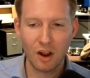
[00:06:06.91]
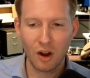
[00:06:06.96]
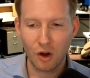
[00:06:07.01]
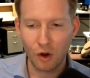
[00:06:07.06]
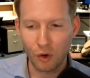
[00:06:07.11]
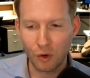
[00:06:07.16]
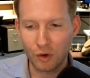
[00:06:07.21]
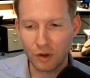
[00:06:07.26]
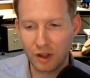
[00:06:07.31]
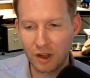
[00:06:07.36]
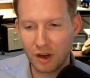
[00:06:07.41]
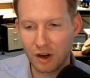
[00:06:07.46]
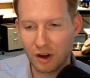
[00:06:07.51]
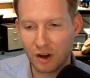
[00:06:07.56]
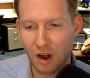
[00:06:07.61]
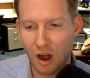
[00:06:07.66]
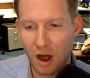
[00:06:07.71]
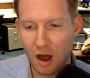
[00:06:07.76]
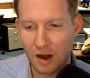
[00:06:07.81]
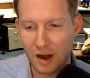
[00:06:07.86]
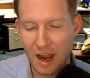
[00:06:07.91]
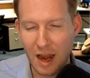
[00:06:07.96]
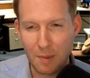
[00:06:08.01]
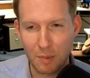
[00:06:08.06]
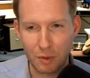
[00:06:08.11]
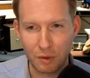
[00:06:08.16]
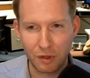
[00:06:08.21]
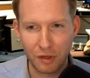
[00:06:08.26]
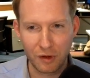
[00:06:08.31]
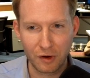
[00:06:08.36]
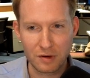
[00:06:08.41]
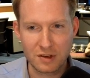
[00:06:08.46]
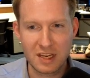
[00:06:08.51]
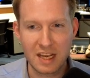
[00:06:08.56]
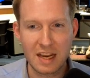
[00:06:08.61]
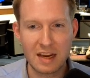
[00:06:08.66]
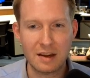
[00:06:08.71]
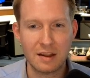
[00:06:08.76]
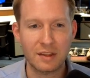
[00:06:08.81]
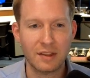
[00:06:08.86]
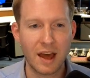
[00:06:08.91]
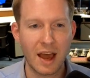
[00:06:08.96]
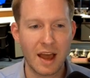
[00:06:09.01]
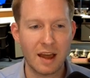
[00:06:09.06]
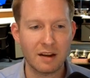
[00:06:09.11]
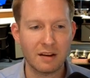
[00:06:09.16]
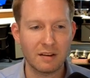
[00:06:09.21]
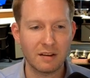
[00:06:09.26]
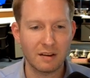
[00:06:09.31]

earlier on April 13th that